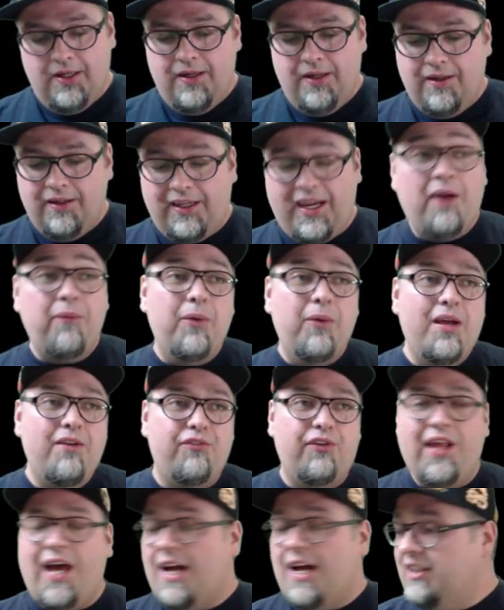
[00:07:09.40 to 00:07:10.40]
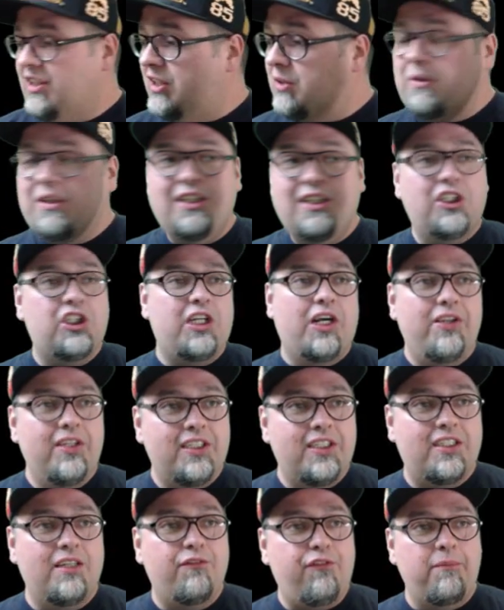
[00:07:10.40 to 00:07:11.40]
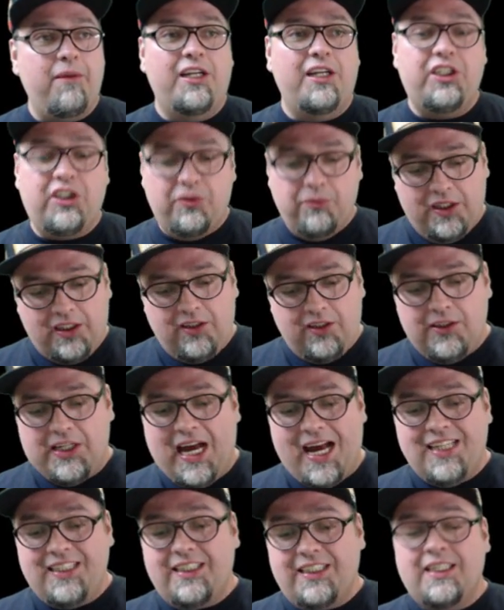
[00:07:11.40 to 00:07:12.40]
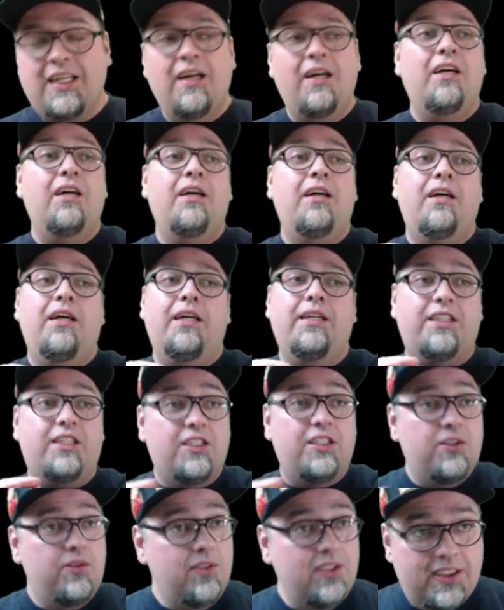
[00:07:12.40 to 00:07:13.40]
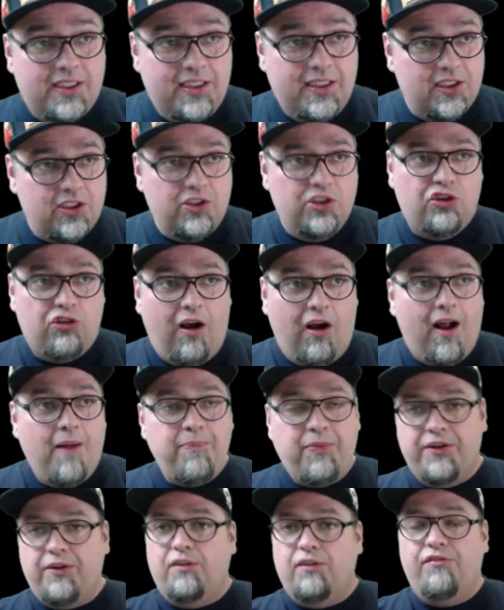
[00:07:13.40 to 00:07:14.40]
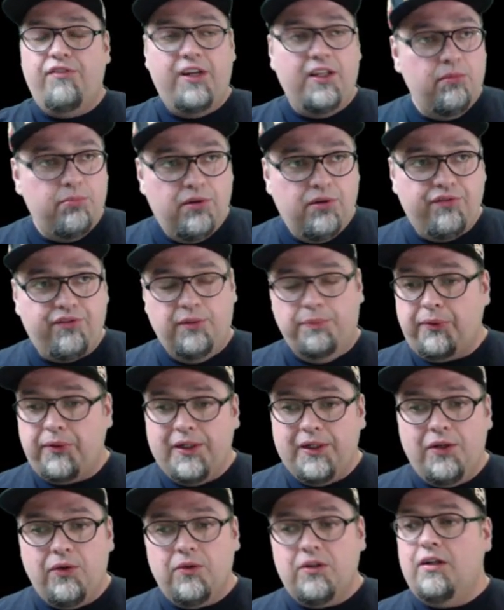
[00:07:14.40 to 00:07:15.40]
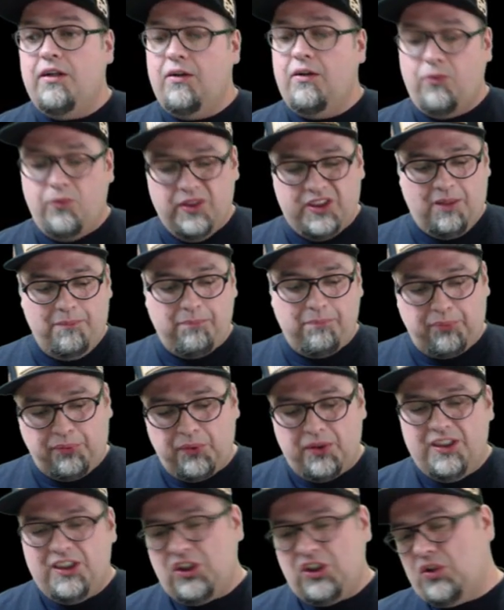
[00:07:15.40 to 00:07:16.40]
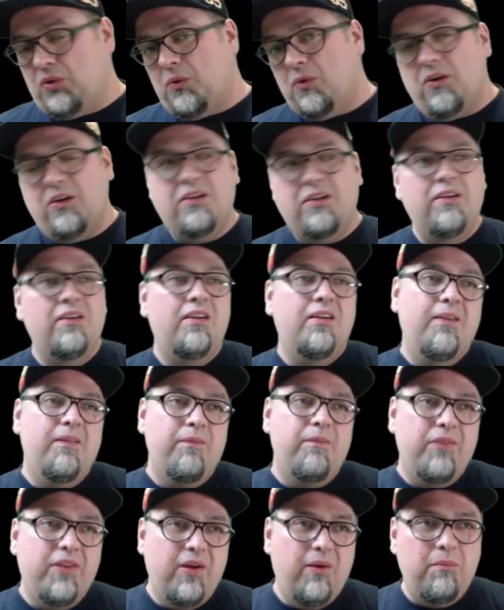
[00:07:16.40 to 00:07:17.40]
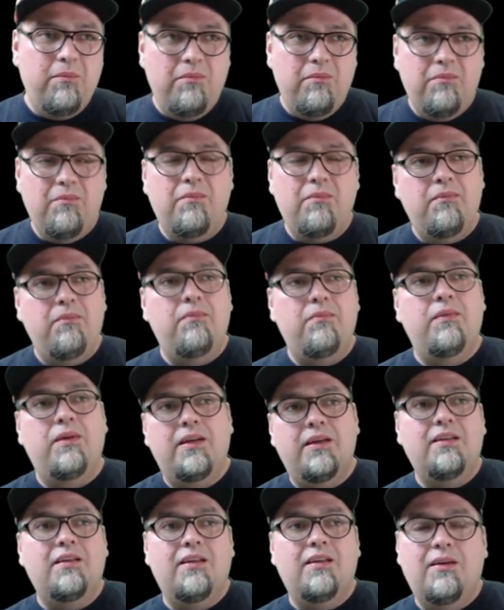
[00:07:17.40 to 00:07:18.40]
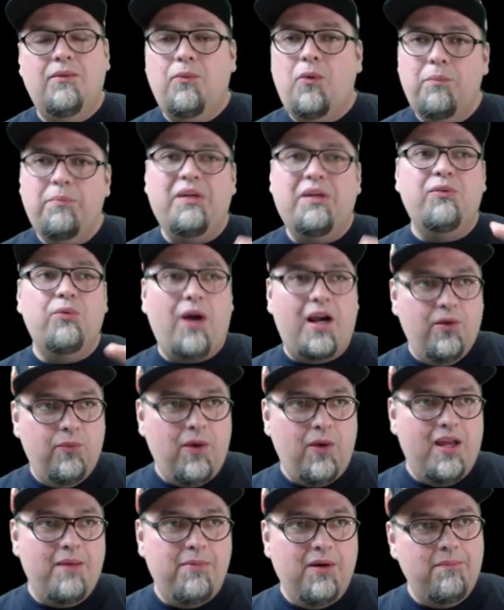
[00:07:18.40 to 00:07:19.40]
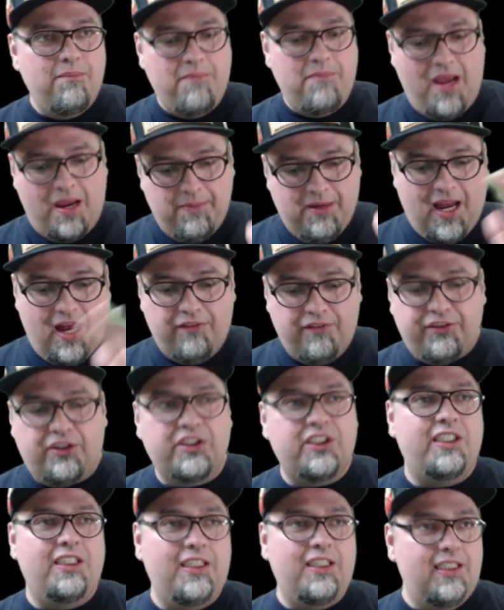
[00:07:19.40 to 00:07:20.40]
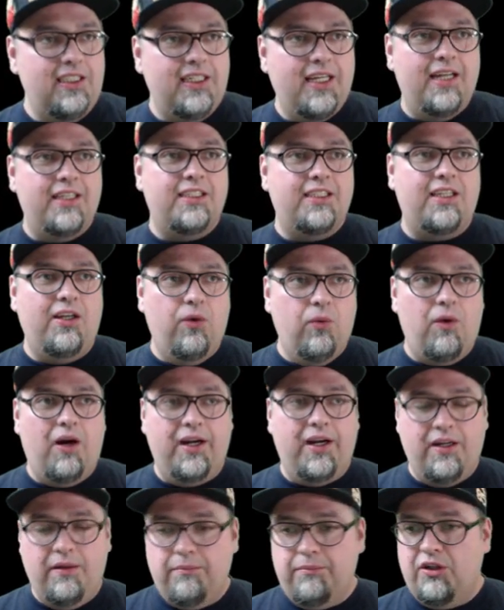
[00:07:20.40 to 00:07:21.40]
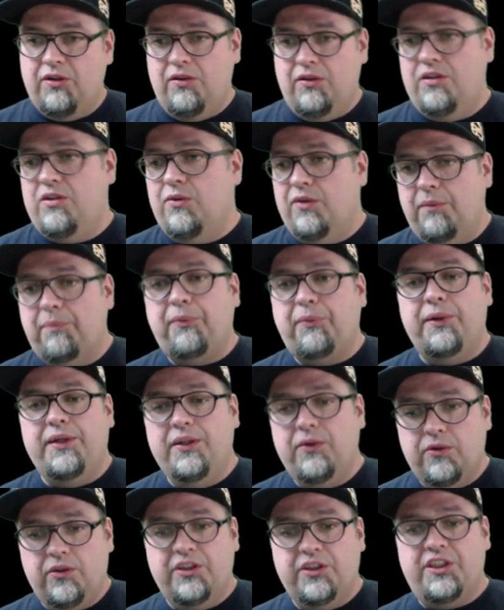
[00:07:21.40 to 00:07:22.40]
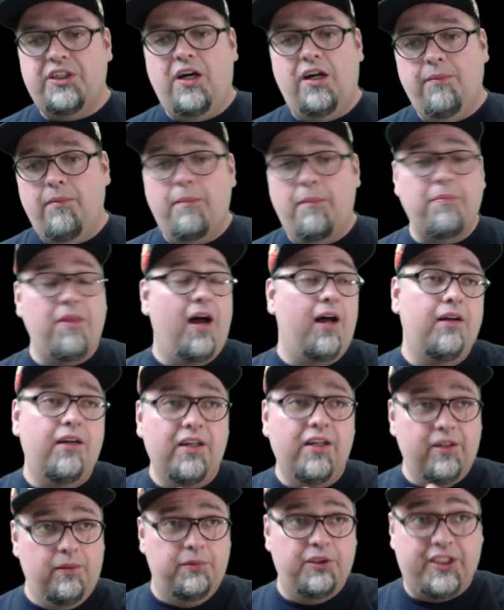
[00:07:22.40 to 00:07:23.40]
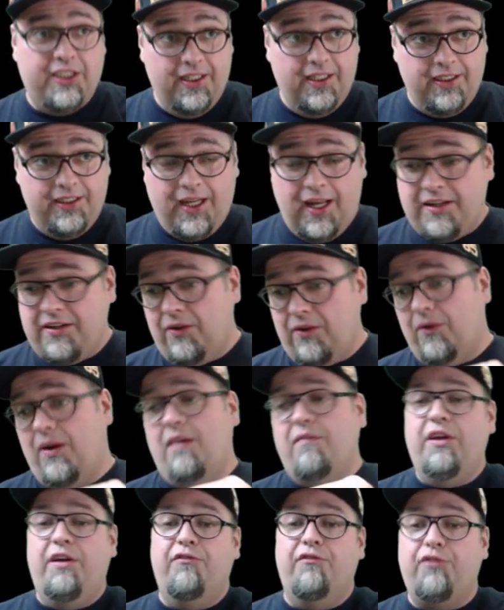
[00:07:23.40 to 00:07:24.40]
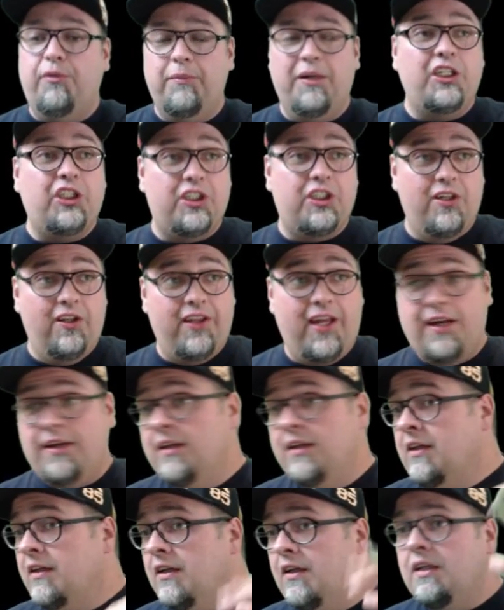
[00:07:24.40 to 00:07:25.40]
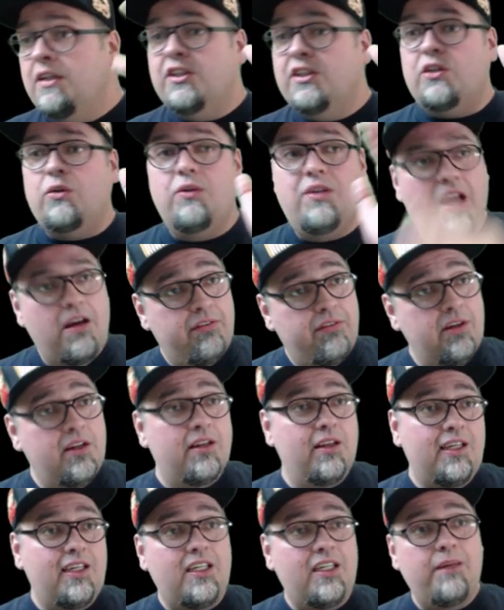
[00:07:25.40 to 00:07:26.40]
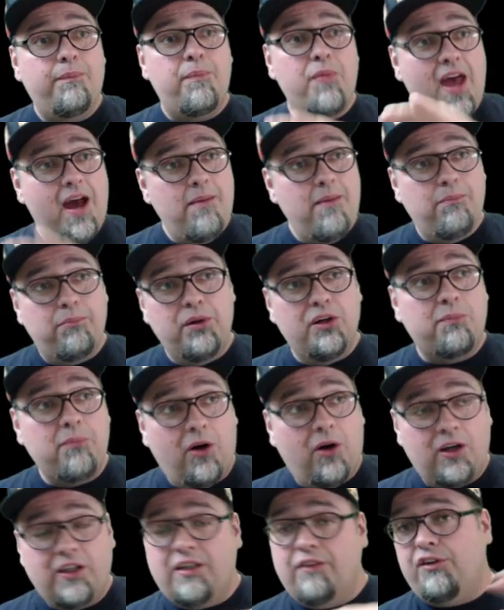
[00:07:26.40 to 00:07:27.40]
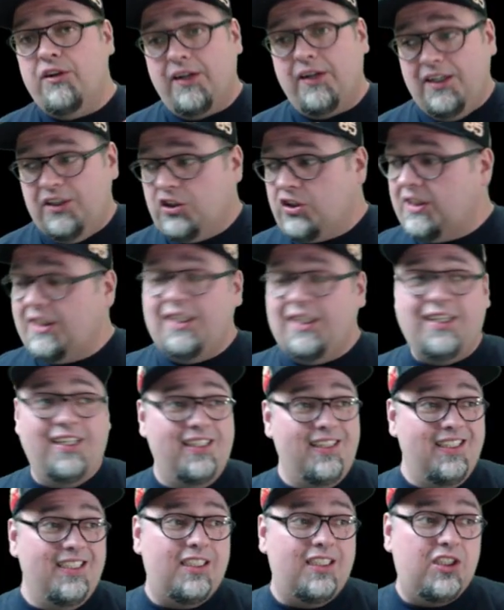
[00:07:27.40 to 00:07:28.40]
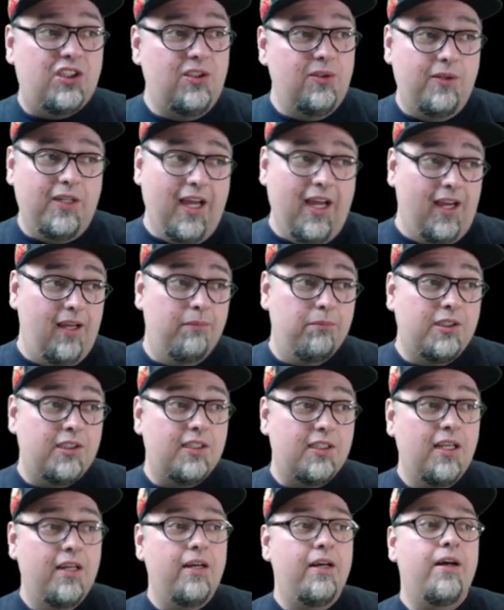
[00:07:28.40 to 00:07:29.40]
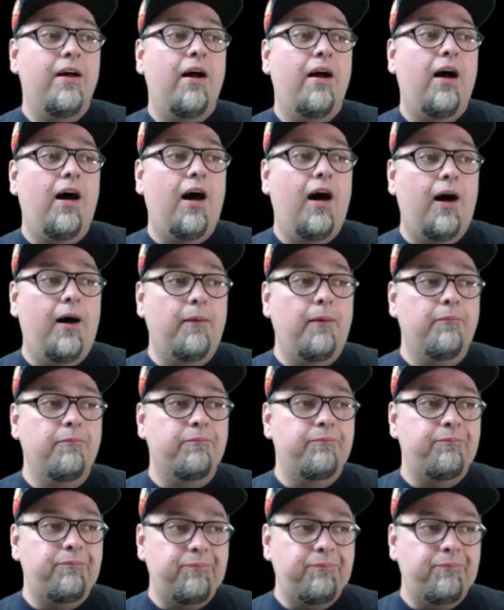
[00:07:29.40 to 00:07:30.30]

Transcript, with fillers: can't wait for that. Just wanted to share this information with you guys. As soon as these are dropped and are available for pre-order, which I'm pretty sure, you know, it, won't be right away, but maybe after CES, he'll wind up do doing the pre-orders on them. I'm not 100% yet. Don't have the information on that. So definitely keep that bookmarked if you're interested in these two games um,